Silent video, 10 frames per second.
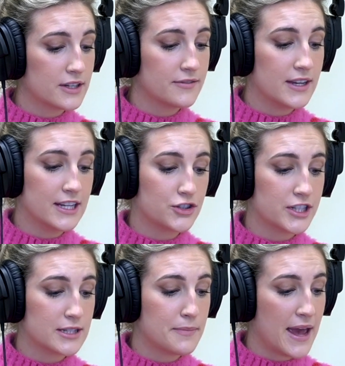of
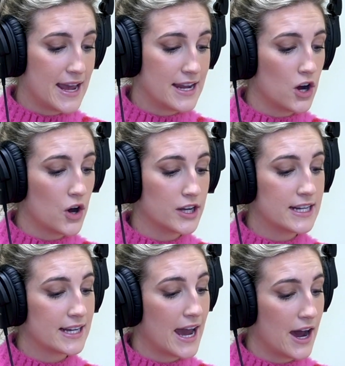interest paid on an
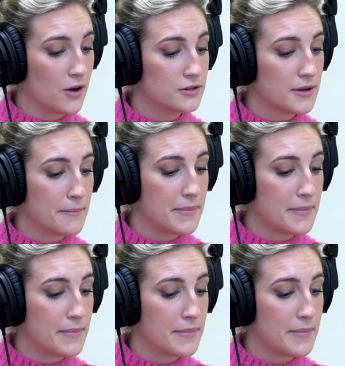account